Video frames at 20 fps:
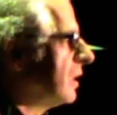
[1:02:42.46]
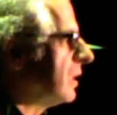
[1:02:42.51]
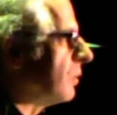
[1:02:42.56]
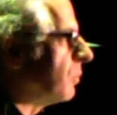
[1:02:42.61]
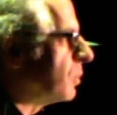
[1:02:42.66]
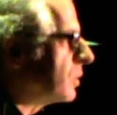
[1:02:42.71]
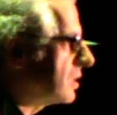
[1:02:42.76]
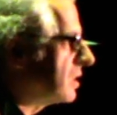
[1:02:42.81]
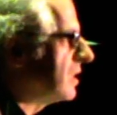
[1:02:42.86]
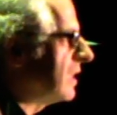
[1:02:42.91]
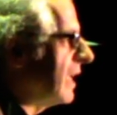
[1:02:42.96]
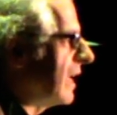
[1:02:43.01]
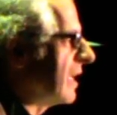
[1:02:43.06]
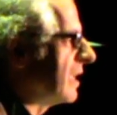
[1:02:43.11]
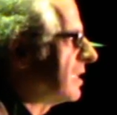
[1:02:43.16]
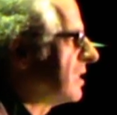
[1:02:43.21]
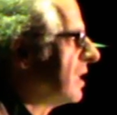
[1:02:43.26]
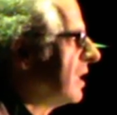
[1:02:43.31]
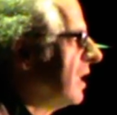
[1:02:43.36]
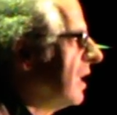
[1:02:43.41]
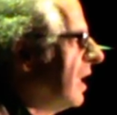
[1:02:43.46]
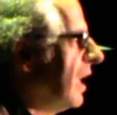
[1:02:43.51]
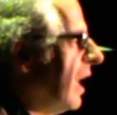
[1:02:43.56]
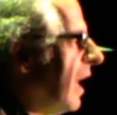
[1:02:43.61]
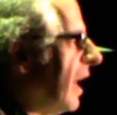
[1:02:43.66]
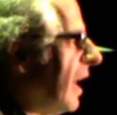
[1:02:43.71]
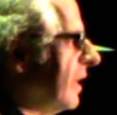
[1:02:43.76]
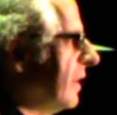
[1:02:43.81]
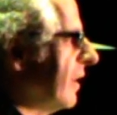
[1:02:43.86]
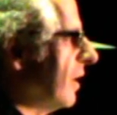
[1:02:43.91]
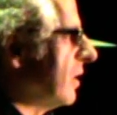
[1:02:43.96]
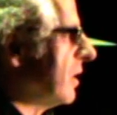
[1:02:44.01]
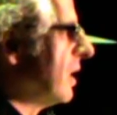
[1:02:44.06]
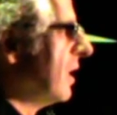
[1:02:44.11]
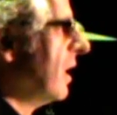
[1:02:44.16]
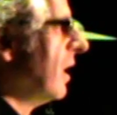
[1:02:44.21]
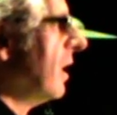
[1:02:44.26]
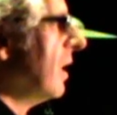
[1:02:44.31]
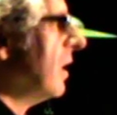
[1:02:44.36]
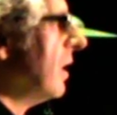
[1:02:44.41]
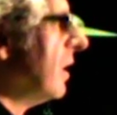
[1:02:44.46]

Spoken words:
that will see it, and that